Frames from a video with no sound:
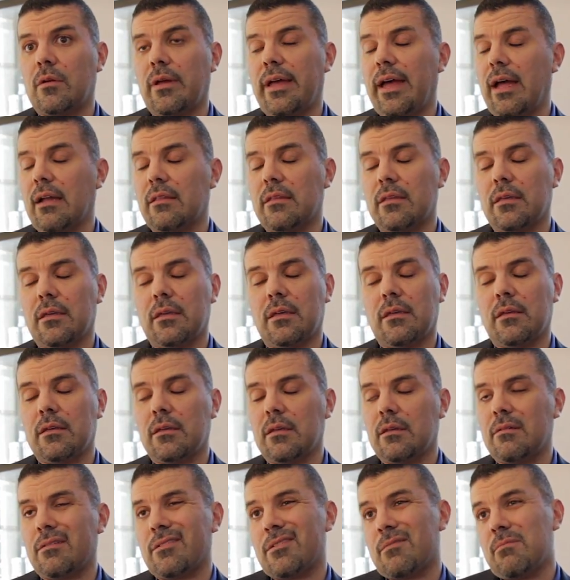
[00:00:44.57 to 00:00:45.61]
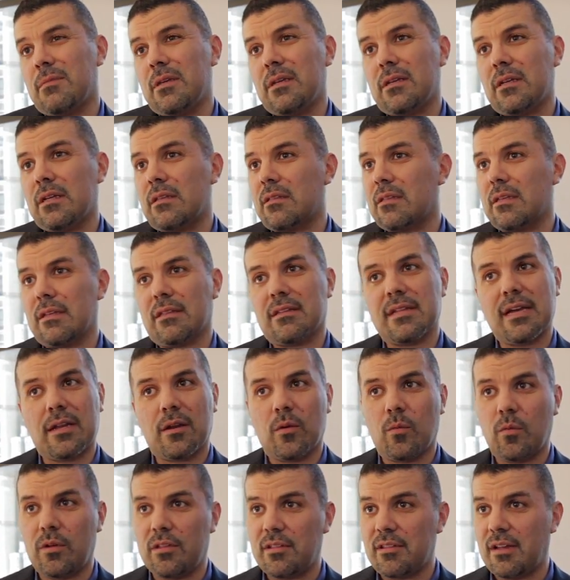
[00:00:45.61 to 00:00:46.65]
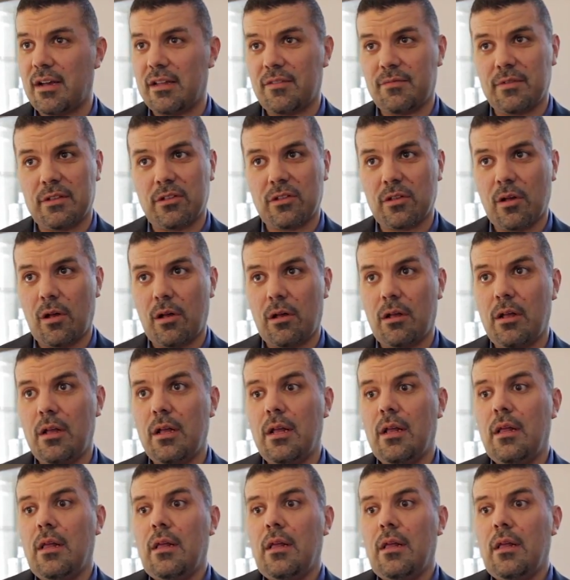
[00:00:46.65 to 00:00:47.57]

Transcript: acting is to me, it's not a one size fits all.